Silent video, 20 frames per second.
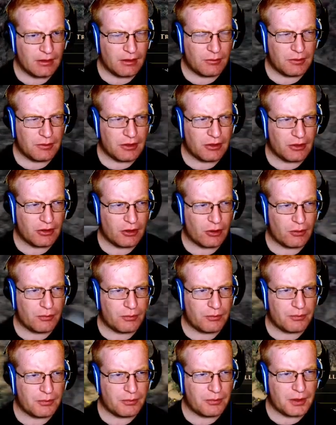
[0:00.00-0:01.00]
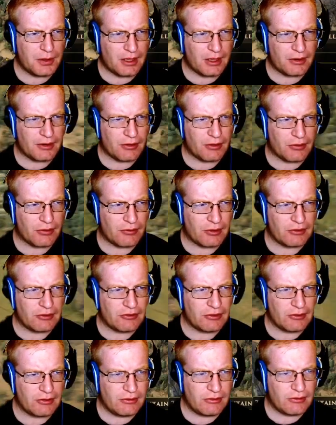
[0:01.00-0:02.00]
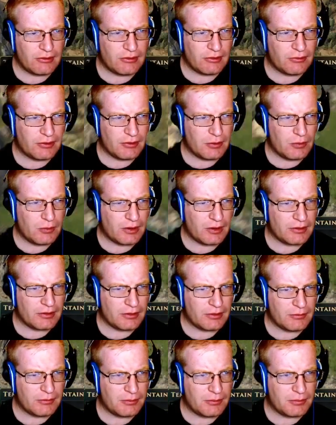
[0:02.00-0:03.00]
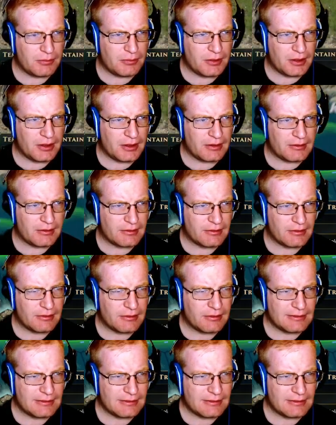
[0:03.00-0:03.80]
We could go pick on the Thracians if we wanted, but